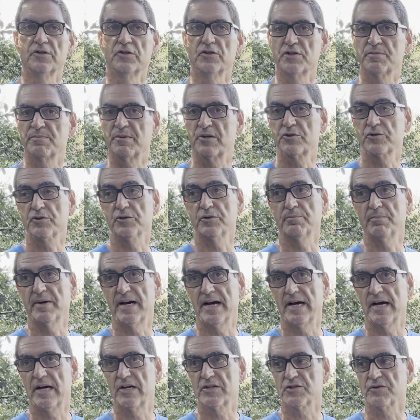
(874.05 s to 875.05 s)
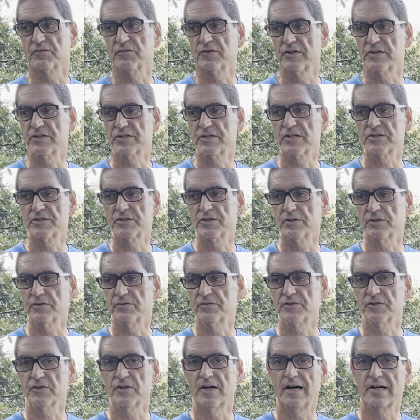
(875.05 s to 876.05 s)
especially bass are very
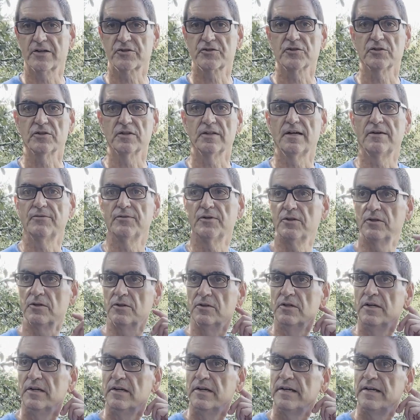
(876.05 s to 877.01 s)
sensitive to oxygen level.